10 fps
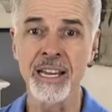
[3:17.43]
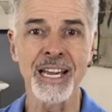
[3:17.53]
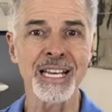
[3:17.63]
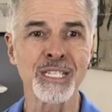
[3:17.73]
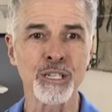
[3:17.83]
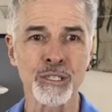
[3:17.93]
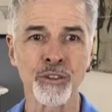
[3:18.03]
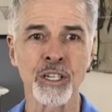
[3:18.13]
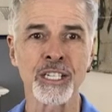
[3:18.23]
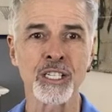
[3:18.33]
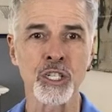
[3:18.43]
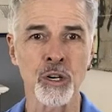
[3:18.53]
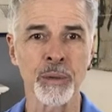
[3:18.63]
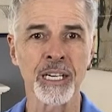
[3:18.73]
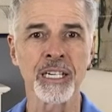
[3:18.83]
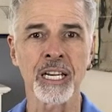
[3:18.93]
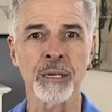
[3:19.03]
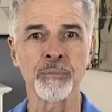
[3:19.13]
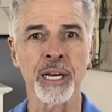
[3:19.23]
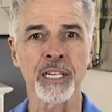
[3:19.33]
is useful in determining a
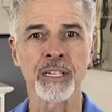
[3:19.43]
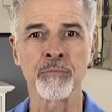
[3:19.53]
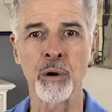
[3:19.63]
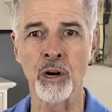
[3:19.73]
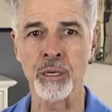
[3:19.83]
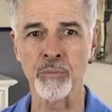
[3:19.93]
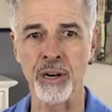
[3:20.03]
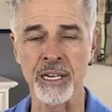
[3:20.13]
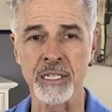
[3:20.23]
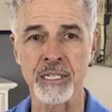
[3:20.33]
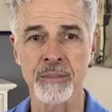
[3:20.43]
competitive market price.